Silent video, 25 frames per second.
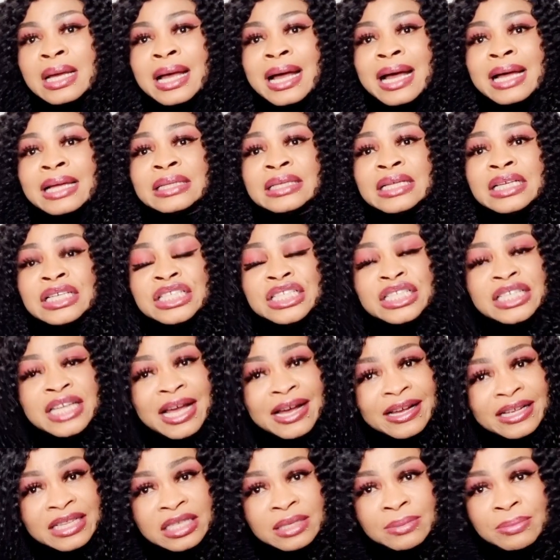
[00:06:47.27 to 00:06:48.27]
and they
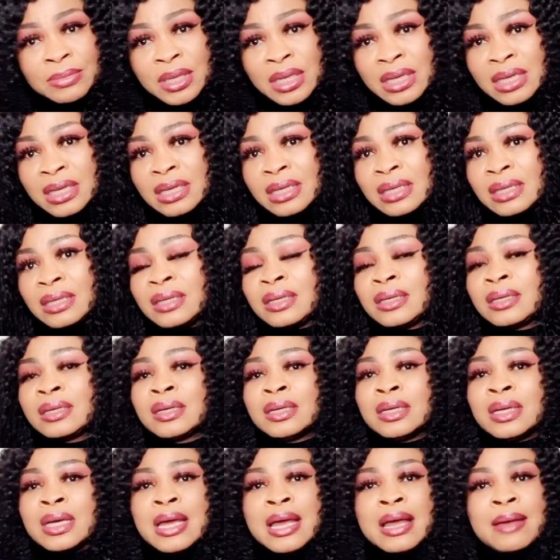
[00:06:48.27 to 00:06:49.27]
checked me.
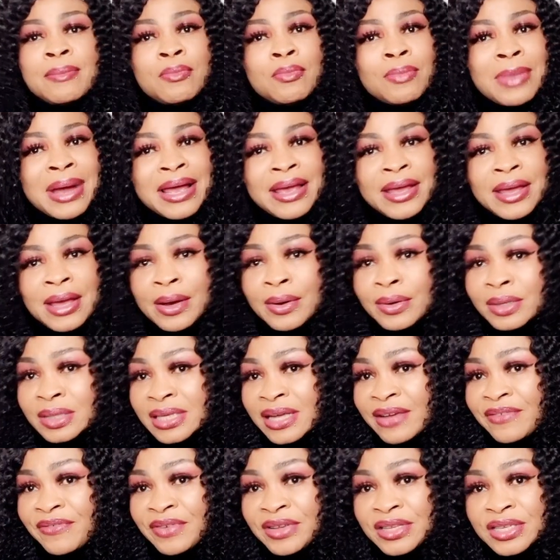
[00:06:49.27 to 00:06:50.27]
My health,
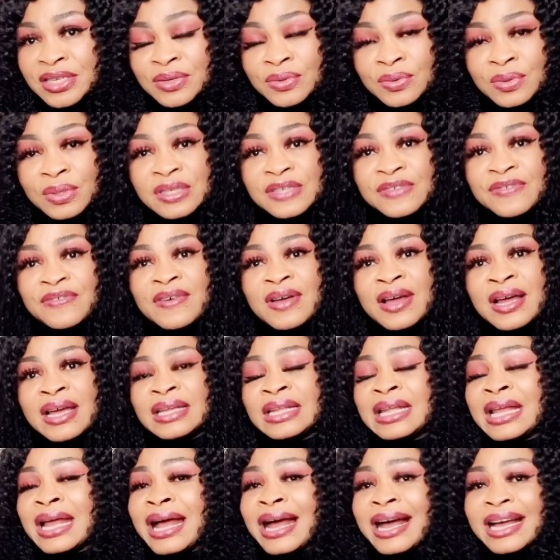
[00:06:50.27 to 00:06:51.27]
everything was fine.
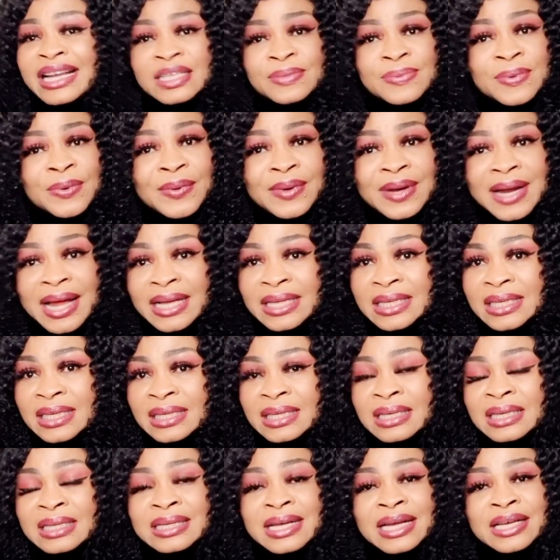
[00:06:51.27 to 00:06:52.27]
They asked me when I
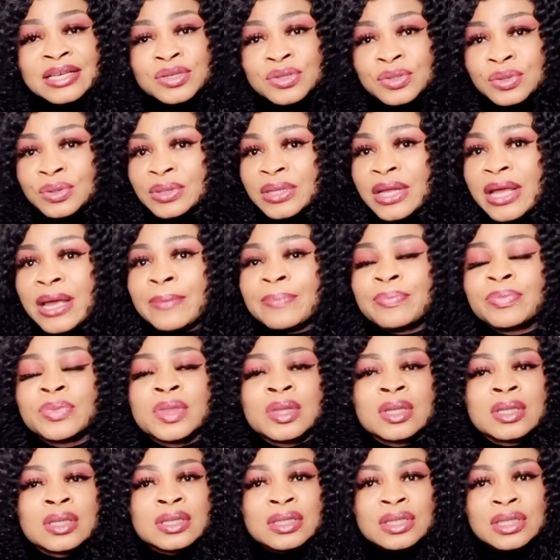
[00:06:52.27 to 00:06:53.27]
did it. I told them
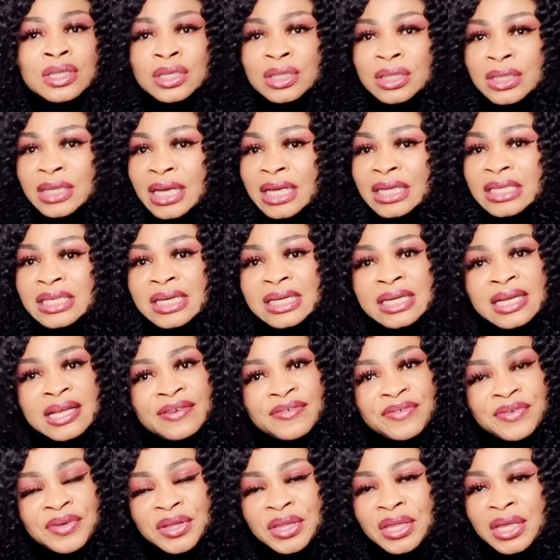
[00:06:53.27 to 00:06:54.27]
the date and
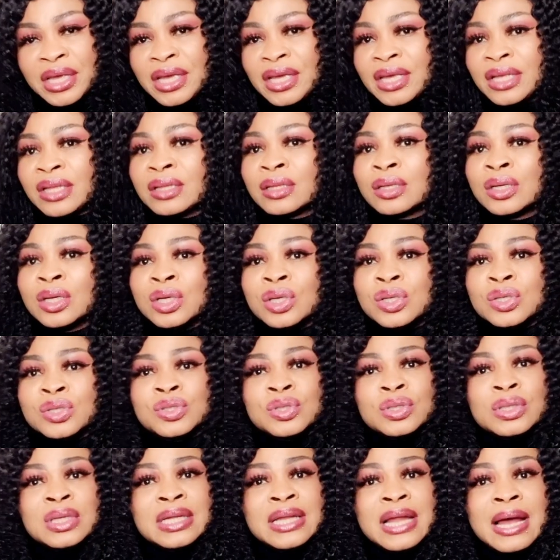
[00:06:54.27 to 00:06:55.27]
everything.
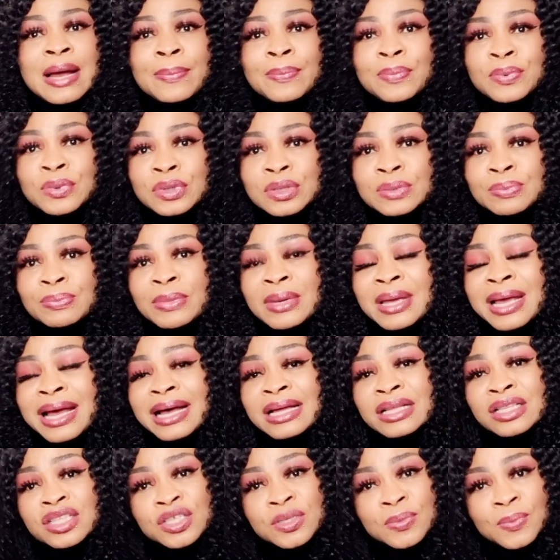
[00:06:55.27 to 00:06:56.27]
So they now put me
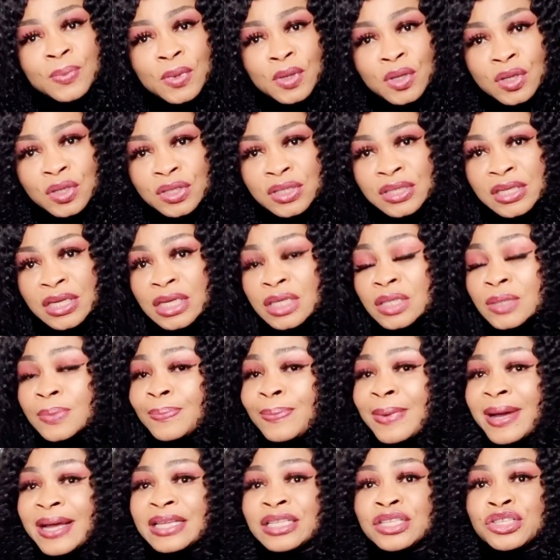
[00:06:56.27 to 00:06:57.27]
antibiotics
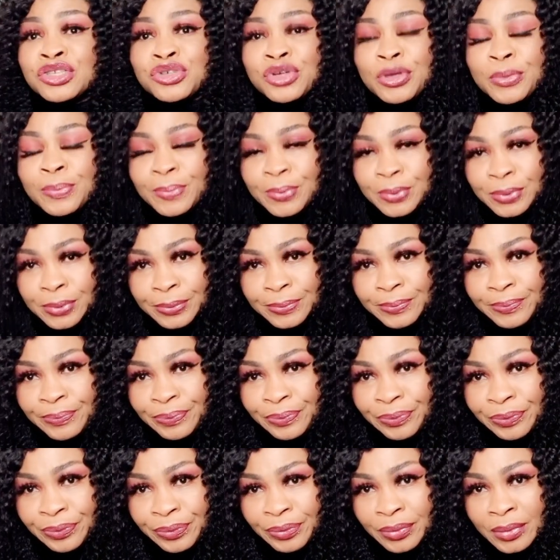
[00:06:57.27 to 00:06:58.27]
by drip.
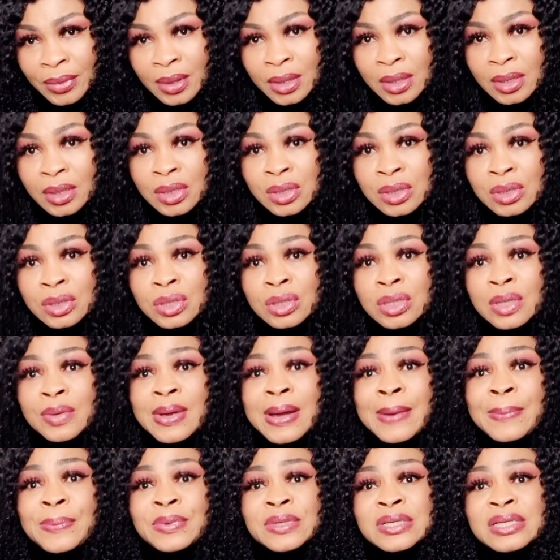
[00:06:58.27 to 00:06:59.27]
So they
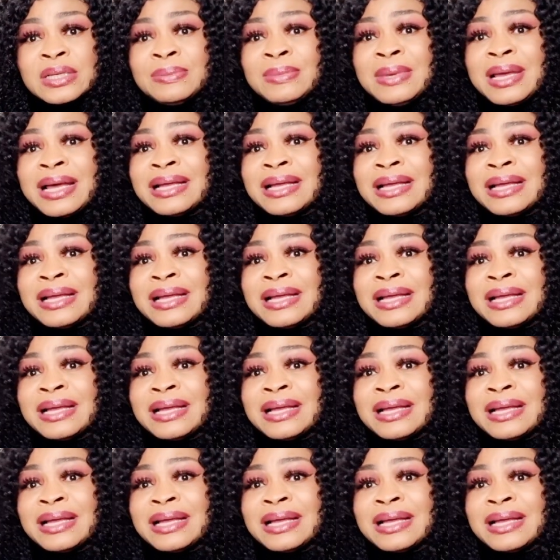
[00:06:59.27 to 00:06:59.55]
were putting me